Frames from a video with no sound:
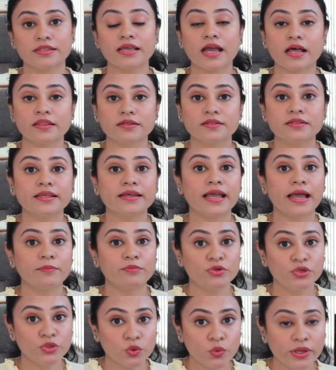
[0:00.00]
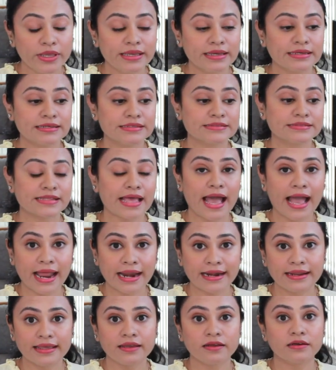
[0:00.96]
The other thing I'm doing is
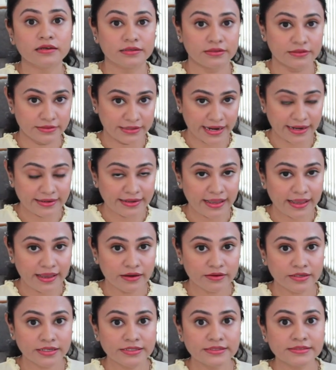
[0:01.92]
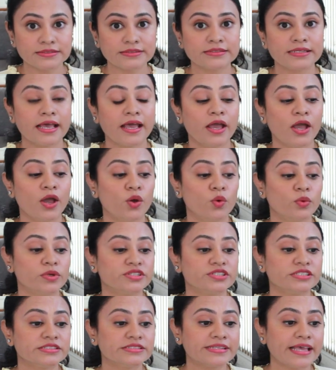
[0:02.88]
adding red herrings,
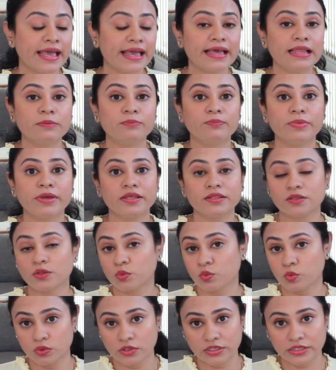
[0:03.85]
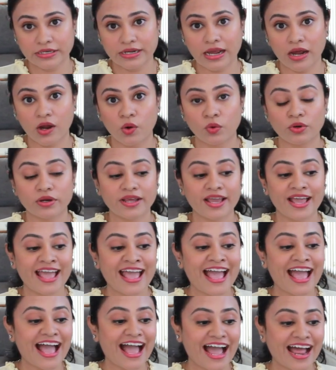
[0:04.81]
which is helping the word count.
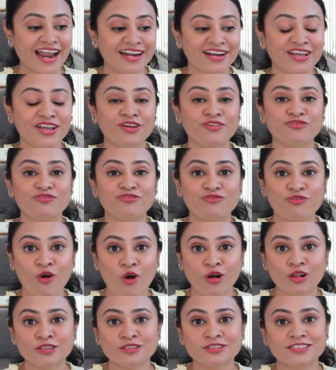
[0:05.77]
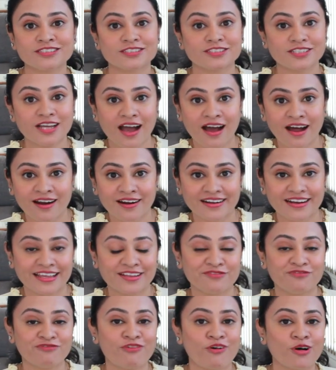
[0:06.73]
Adding false start
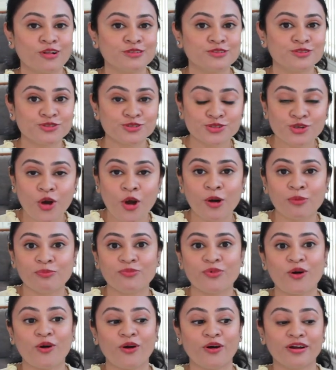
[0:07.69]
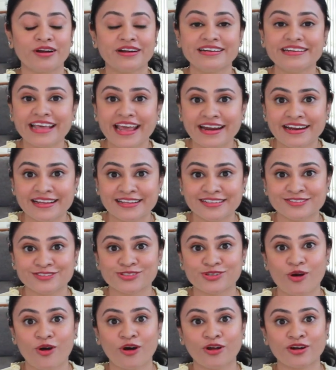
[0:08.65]
and false stop or dead
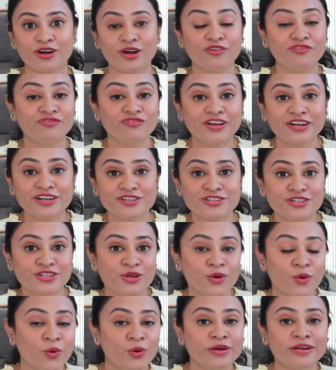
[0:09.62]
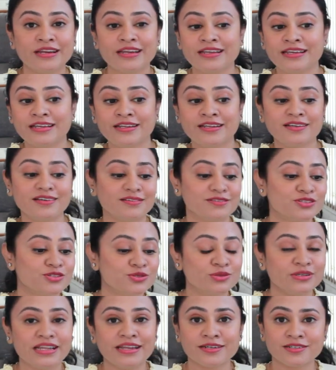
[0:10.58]
ends or a victory, only
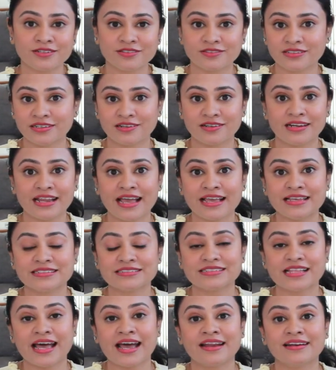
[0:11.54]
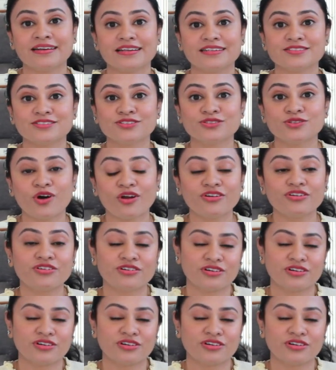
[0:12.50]
to later realize that it's not